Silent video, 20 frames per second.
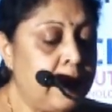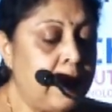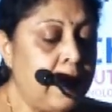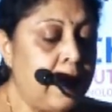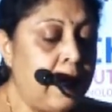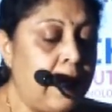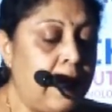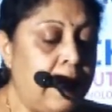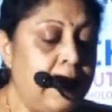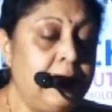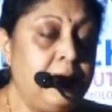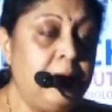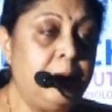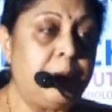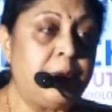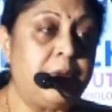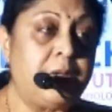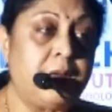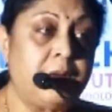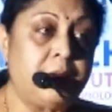highly
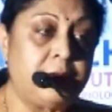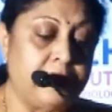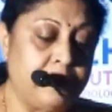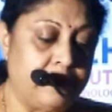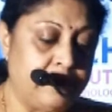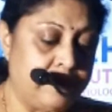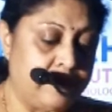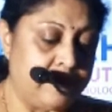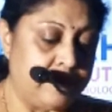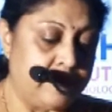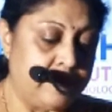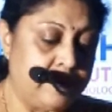productive,